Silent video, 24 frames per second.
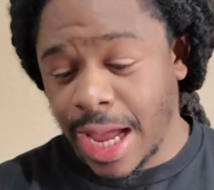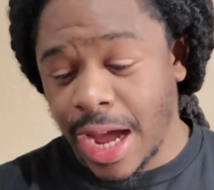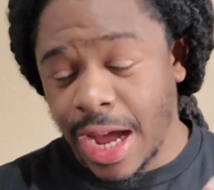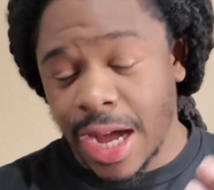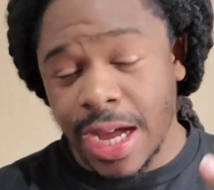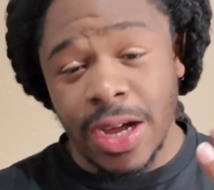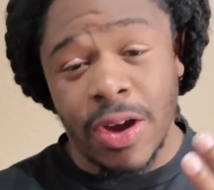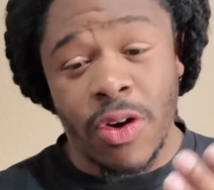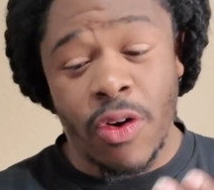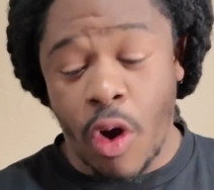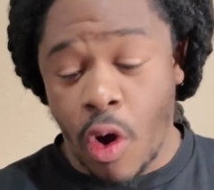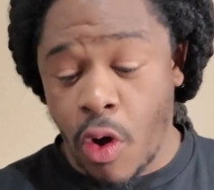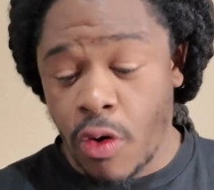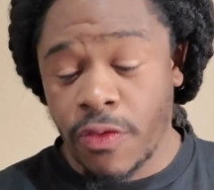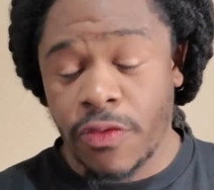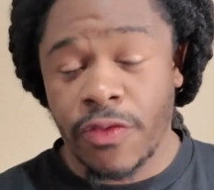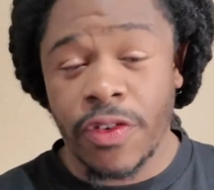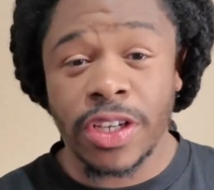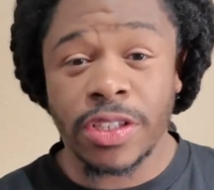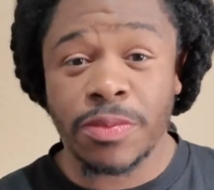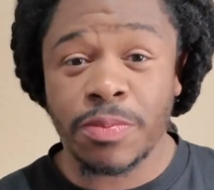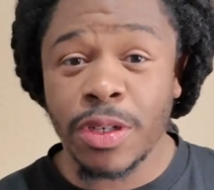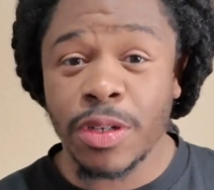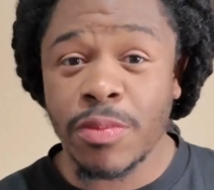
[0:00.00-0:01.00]
on
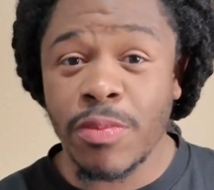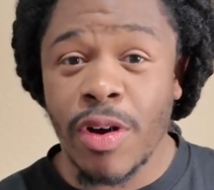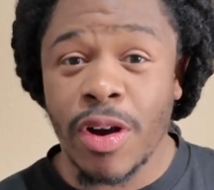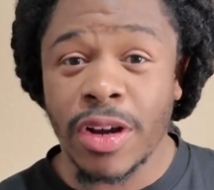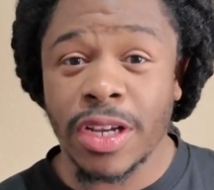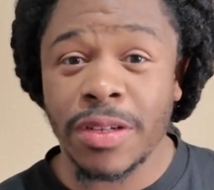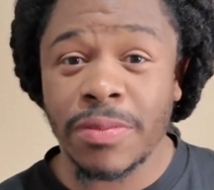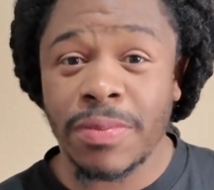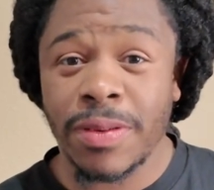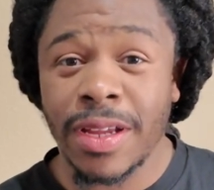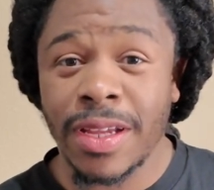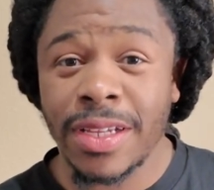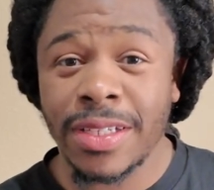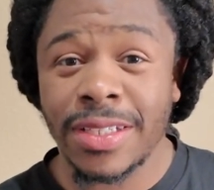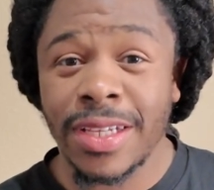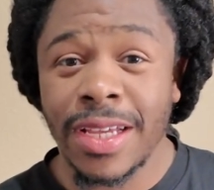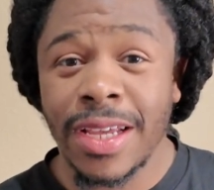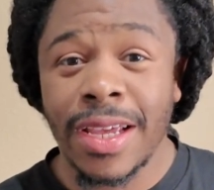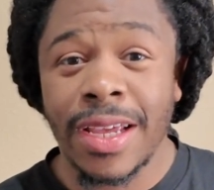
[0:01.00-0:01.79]
Facebook Marketplace,